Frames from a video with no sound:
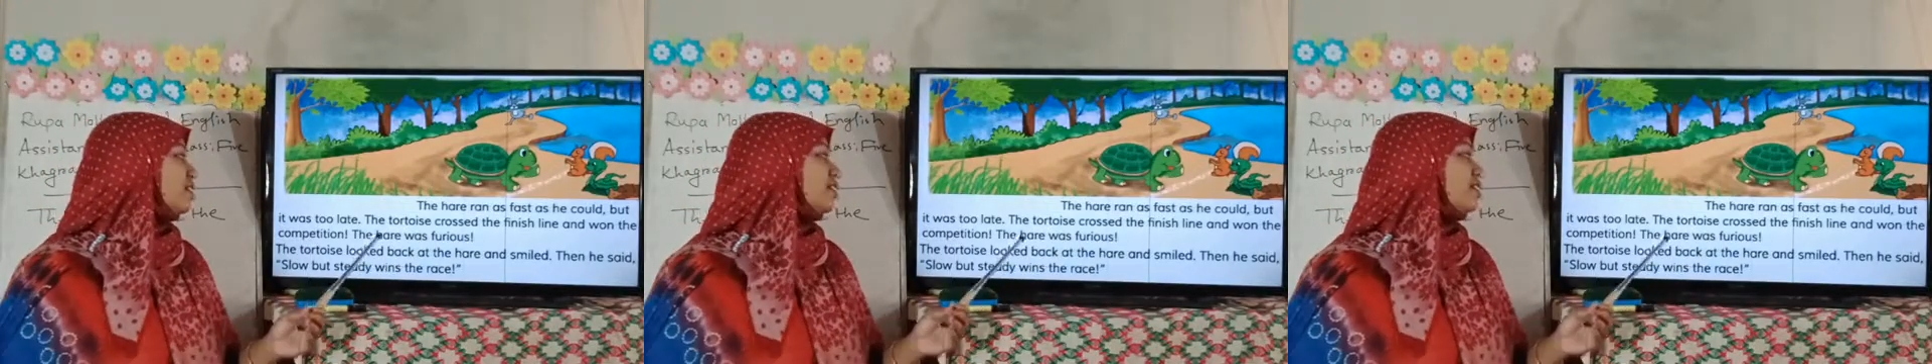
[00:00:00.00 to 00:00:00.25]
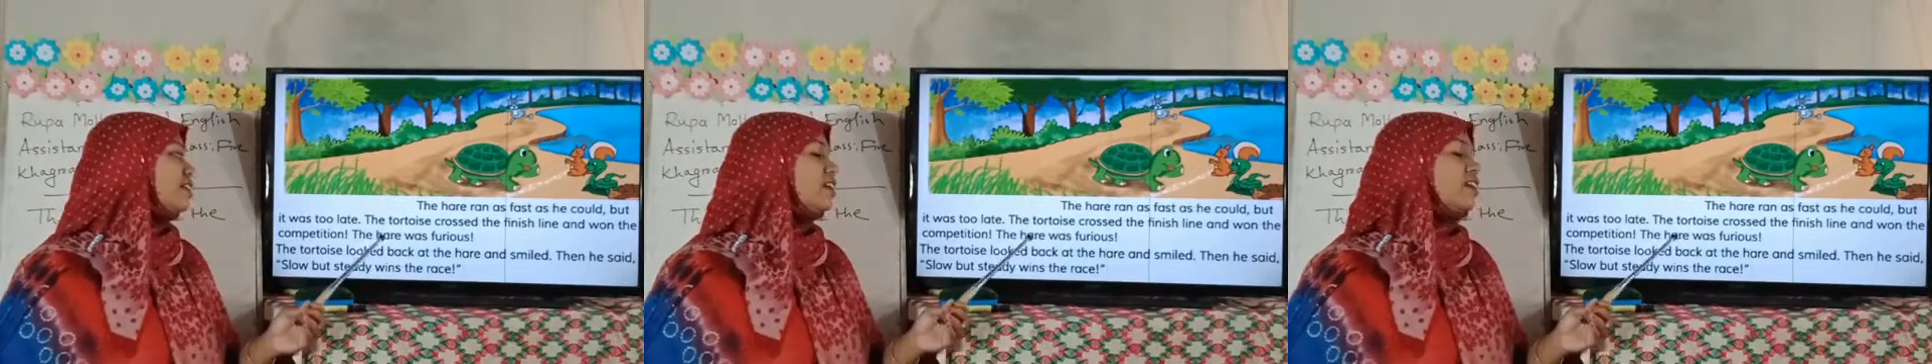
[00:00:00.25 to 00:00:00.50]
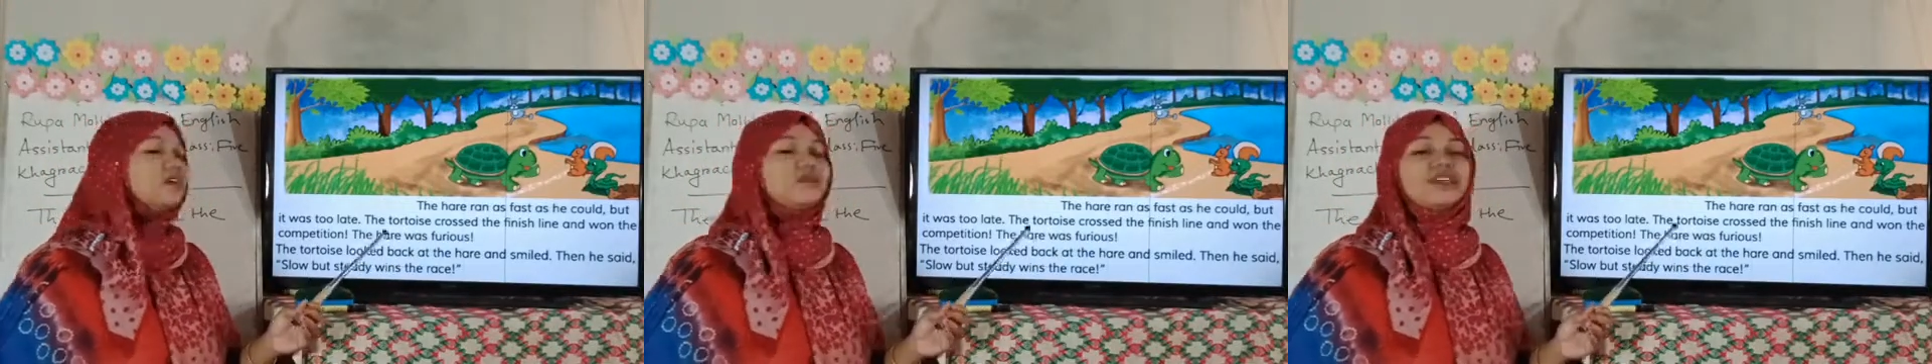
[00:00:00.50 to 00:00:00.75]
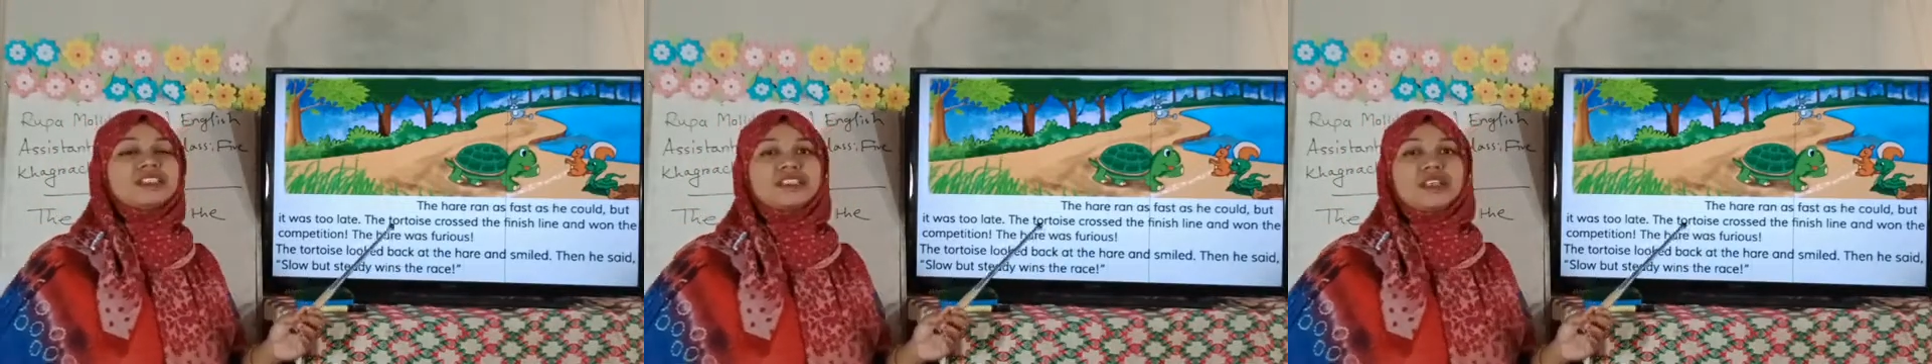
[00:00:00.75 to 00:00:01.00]
The hare
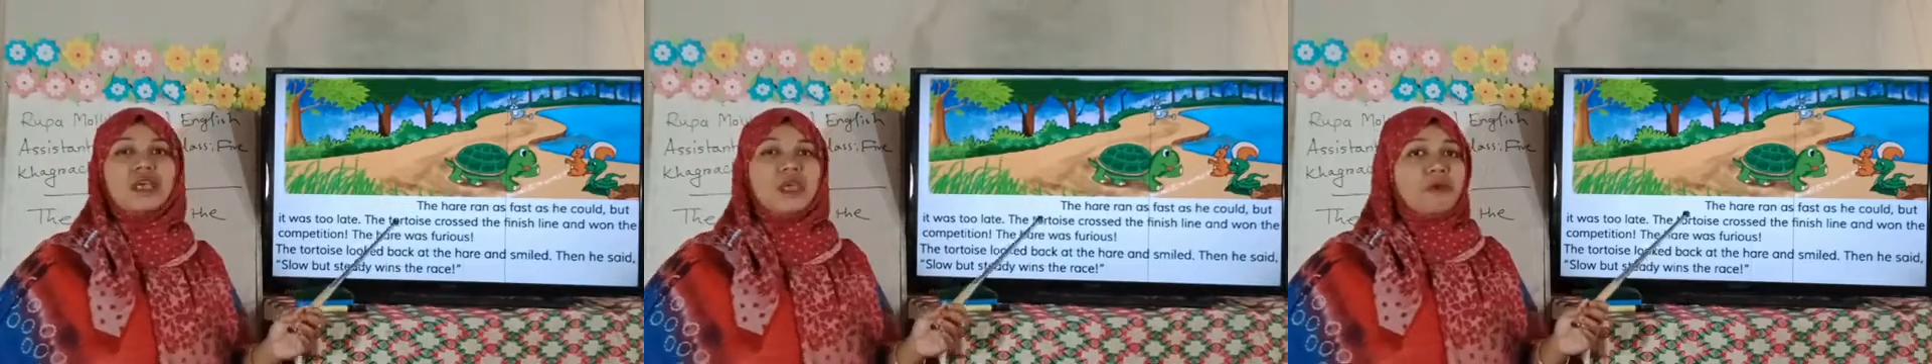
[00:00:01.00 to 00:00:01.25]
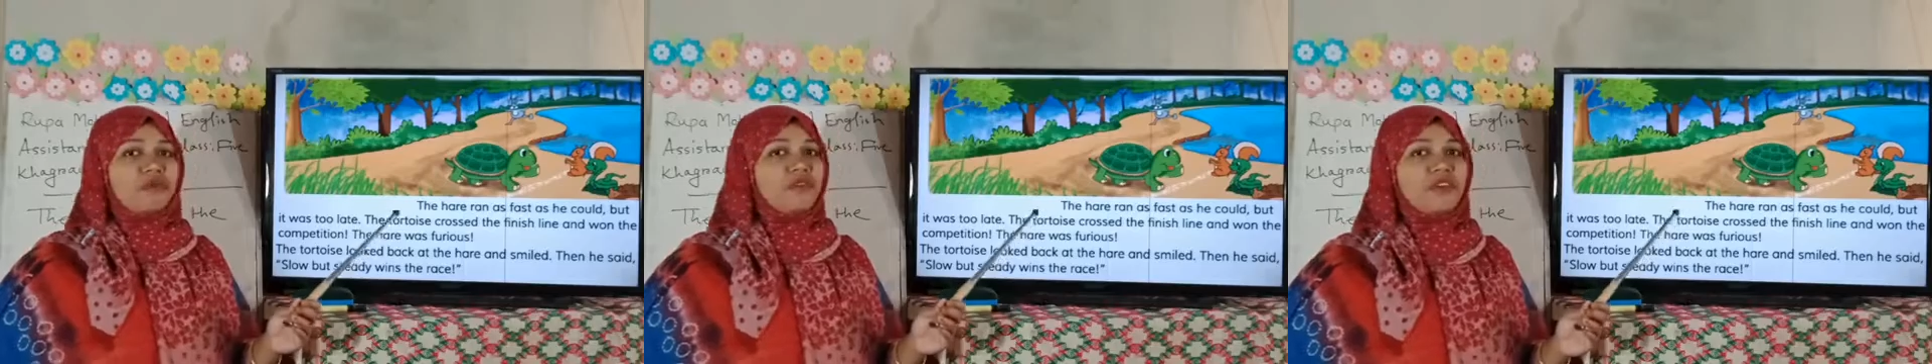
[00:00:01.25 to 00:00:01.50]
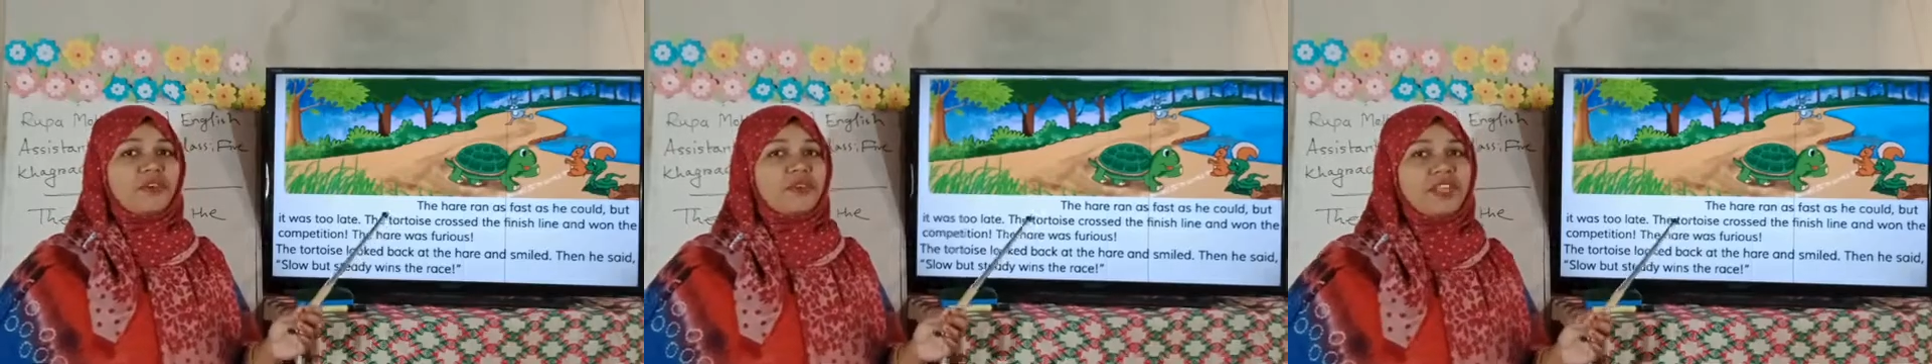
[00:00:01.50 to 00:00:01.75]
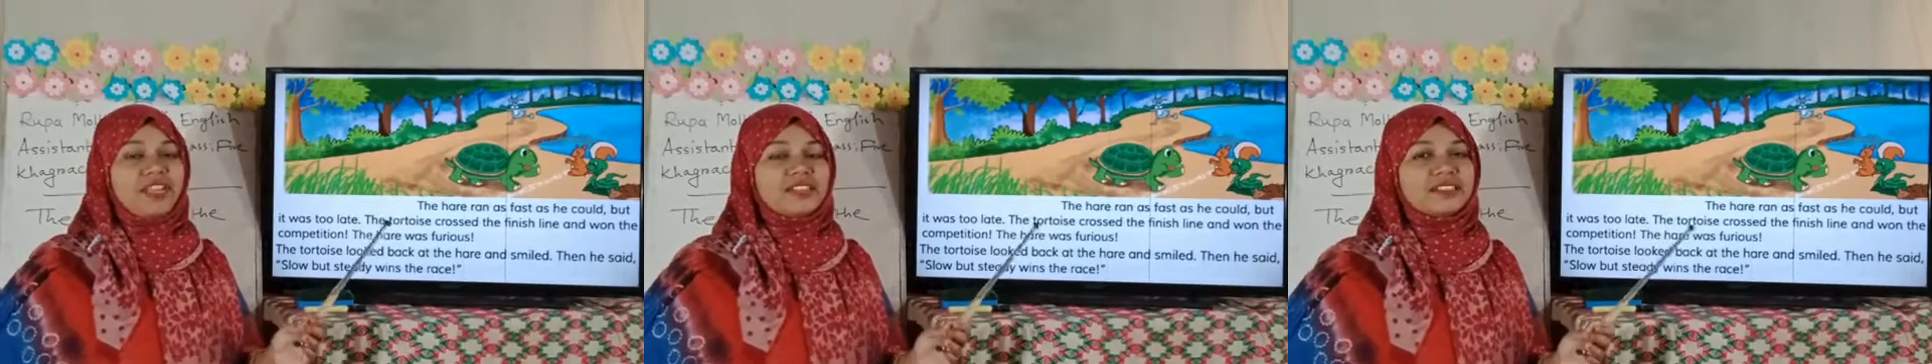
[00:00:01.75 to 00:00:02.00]
was
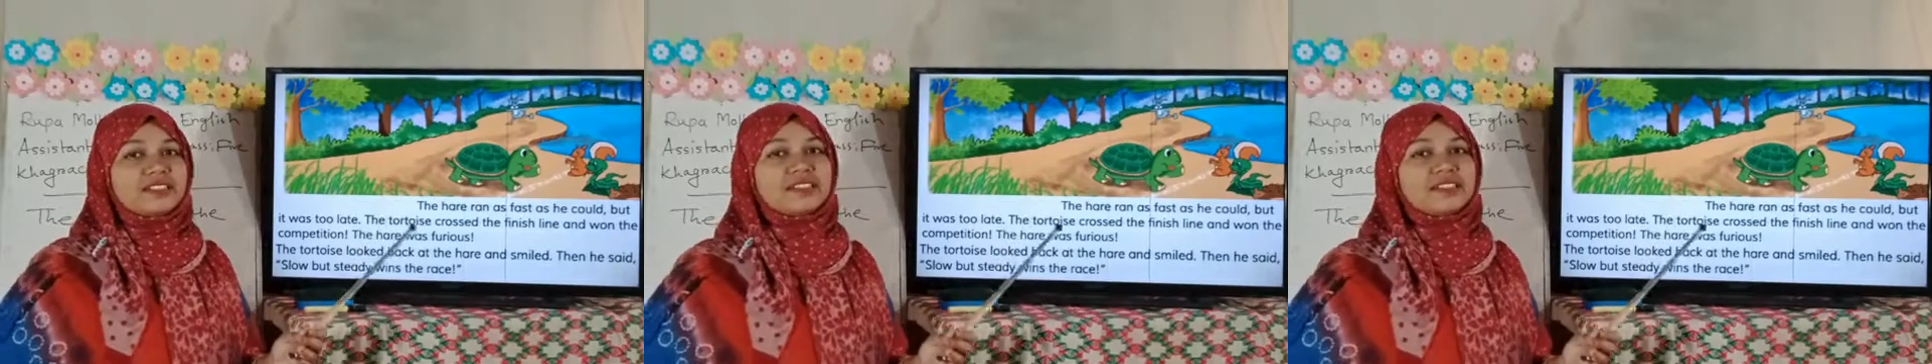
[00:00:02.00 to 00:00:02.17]
furious.